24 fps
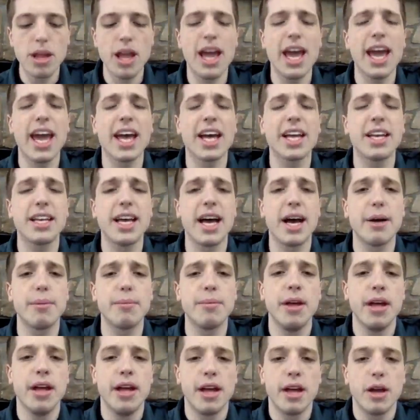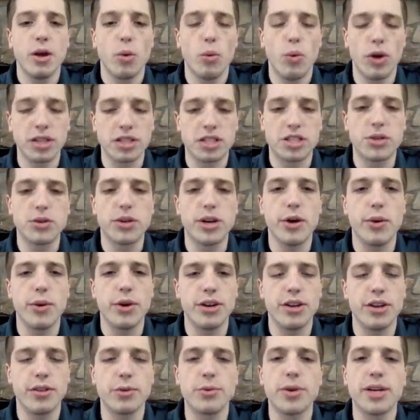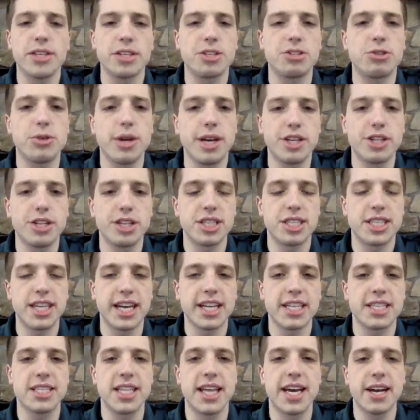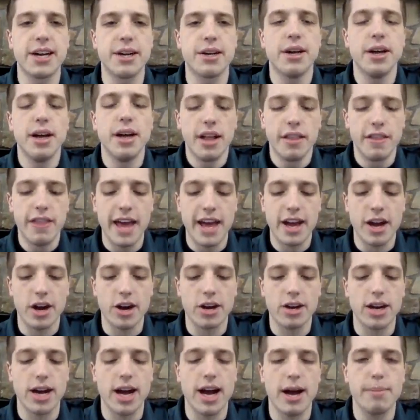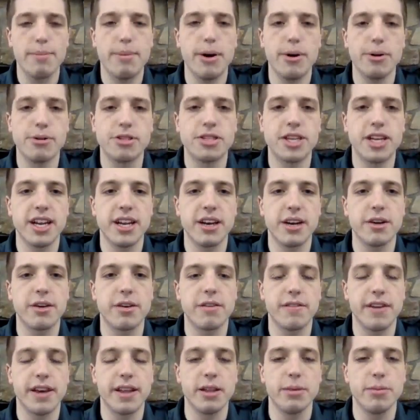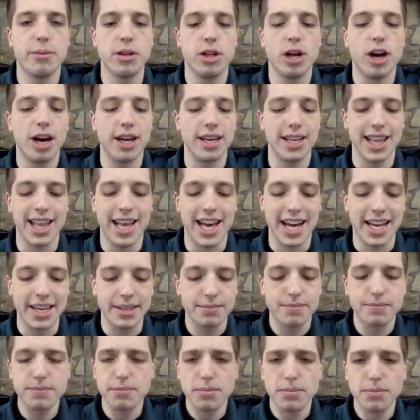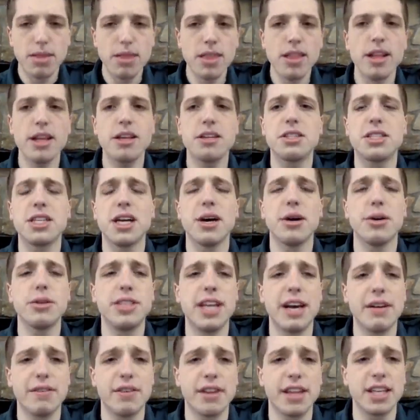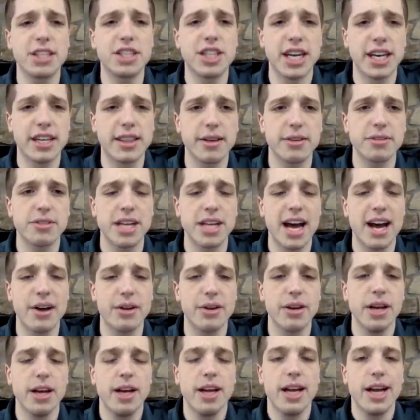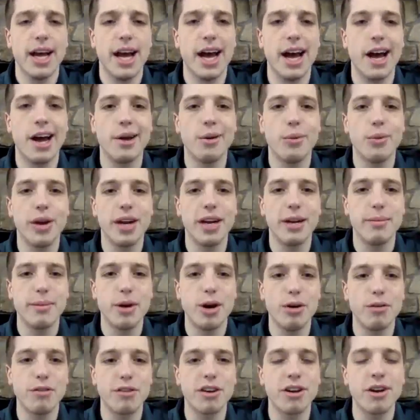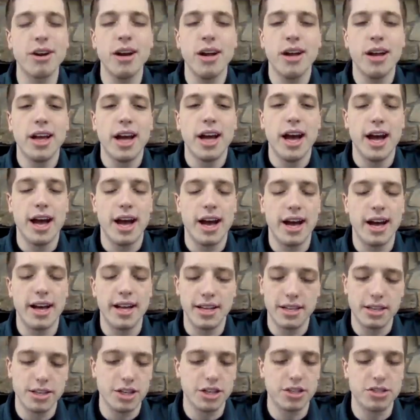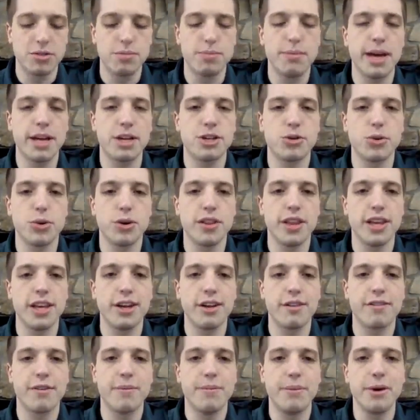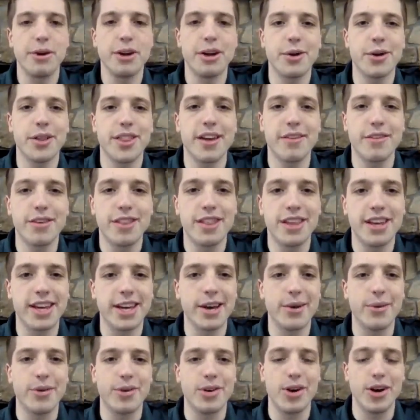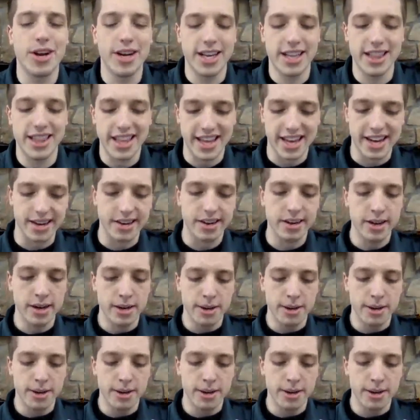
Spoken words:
And once you go into the registration sites there, they are posted and are available online. So definitely check those out, read them over, and just make sure that you're familiar with everything going on in there.